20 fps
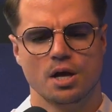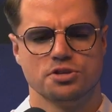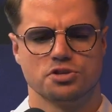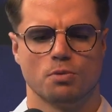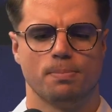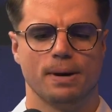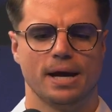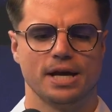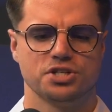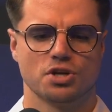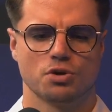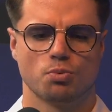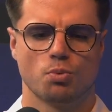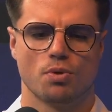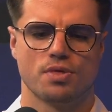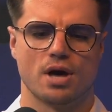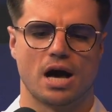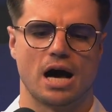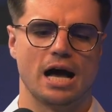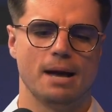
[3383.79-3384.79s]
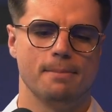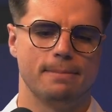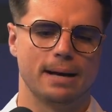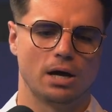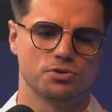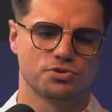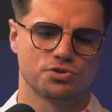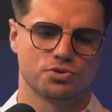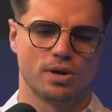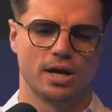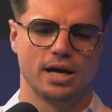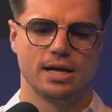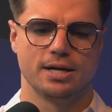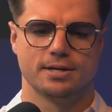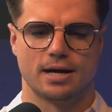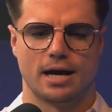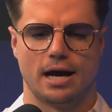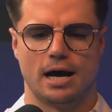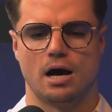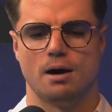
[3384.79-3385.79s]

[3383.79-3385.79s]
So pages with a high bounce rate,